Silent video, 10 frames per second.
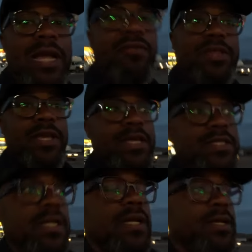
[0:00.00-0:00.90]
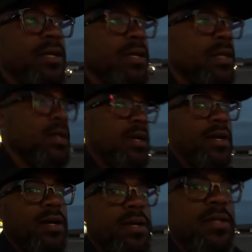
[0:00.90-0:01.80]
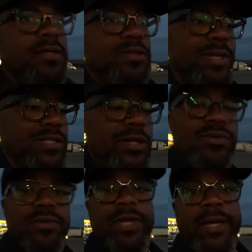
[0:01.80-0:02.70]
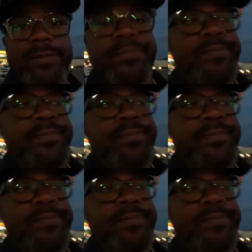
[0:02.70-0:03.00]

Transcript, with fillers: everything in tonight. Uh, so let's go do that.